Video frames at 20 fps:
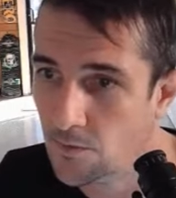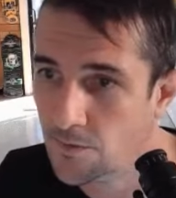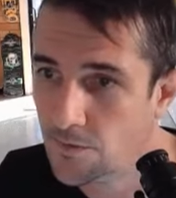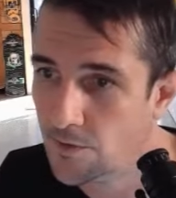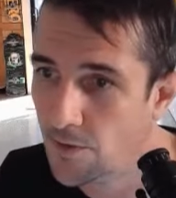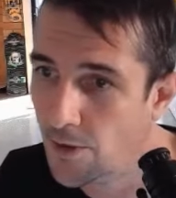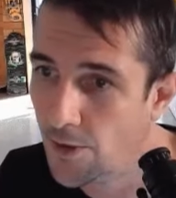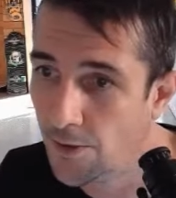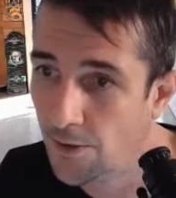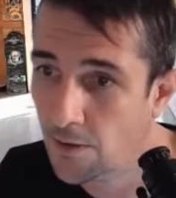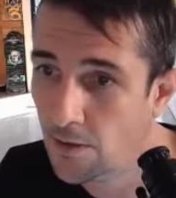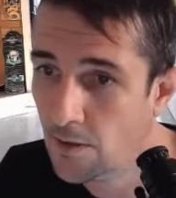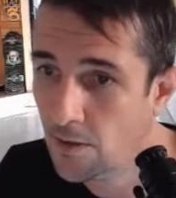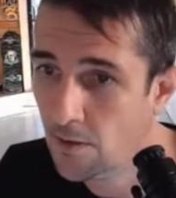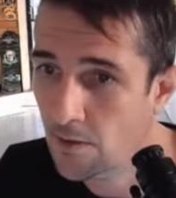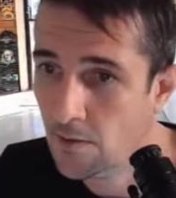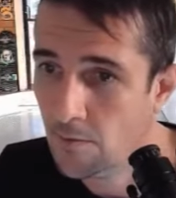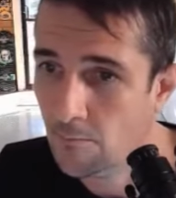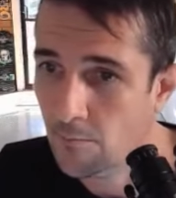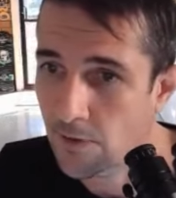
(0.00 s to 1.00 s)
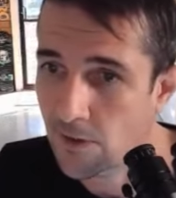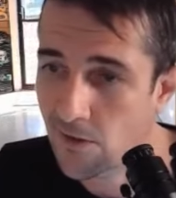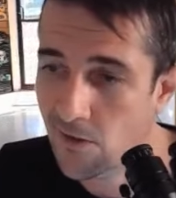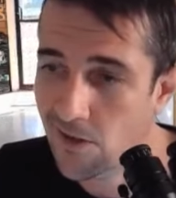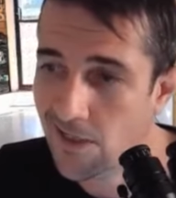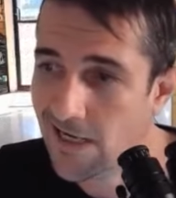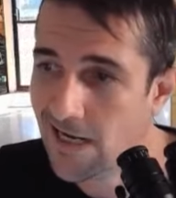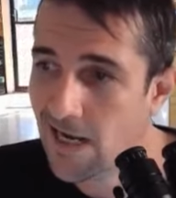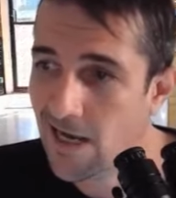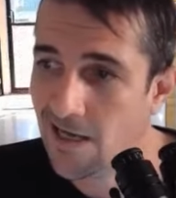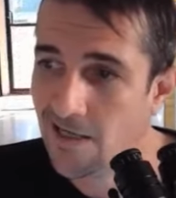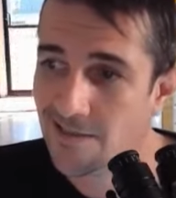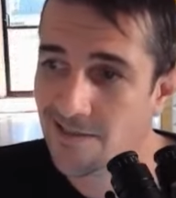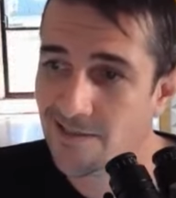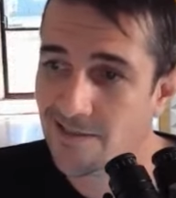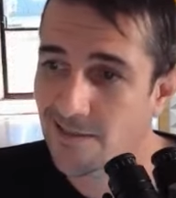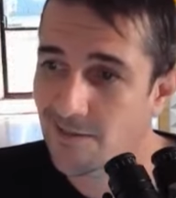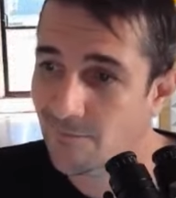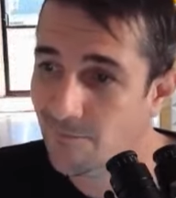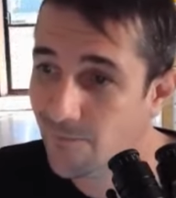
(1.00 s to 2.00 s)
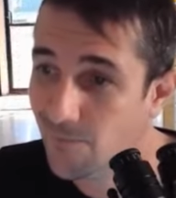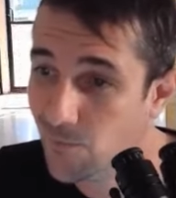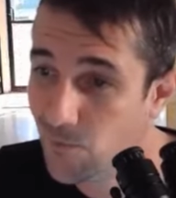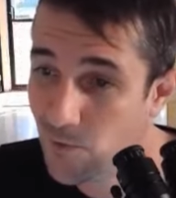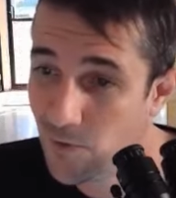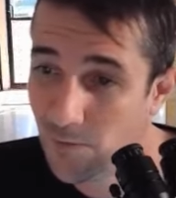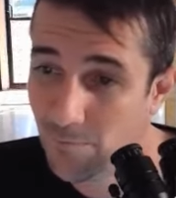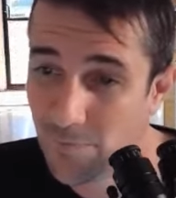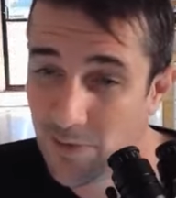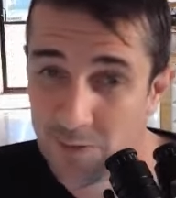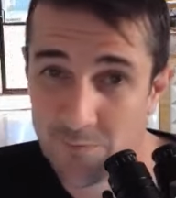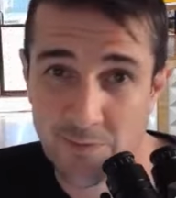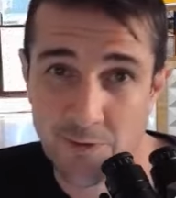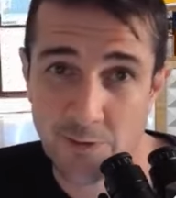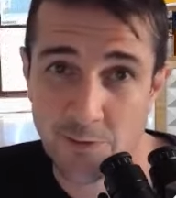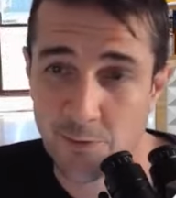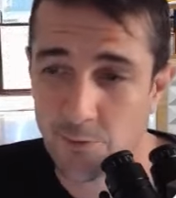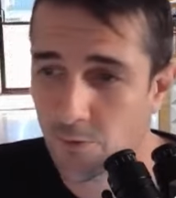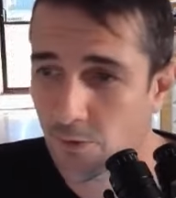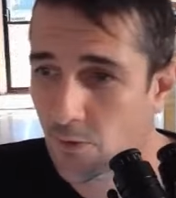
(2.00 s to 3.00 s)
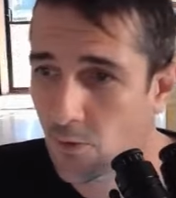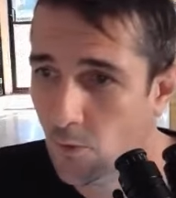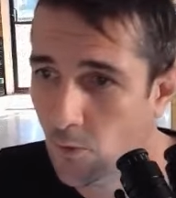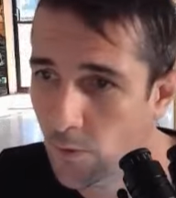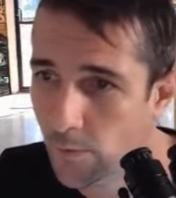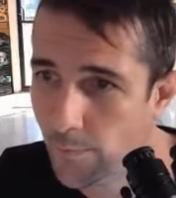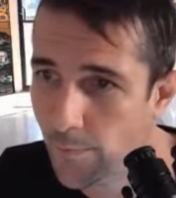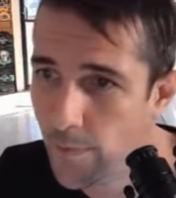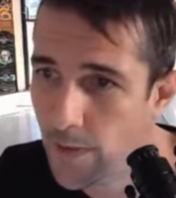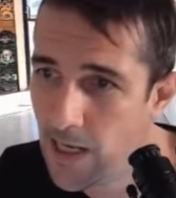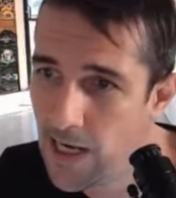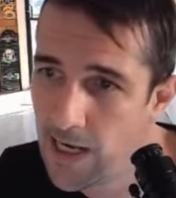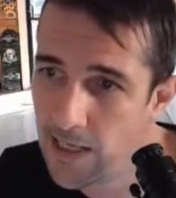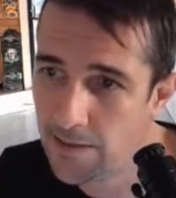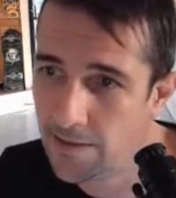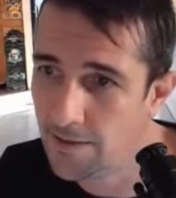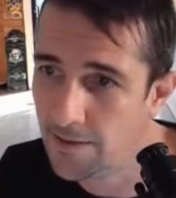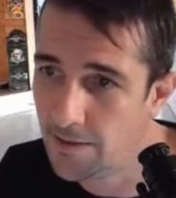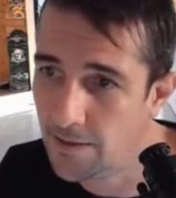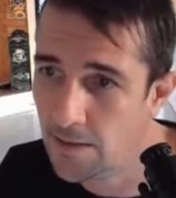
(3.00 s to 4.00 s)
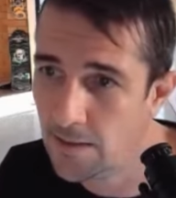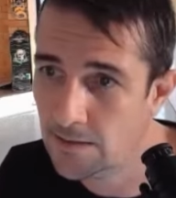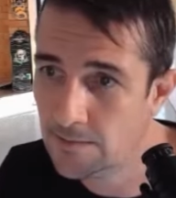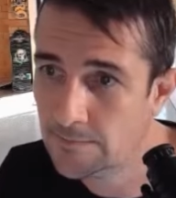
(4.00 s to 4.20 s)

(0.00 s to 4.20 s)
So we're kind of asking for a bit of a unicorn part here.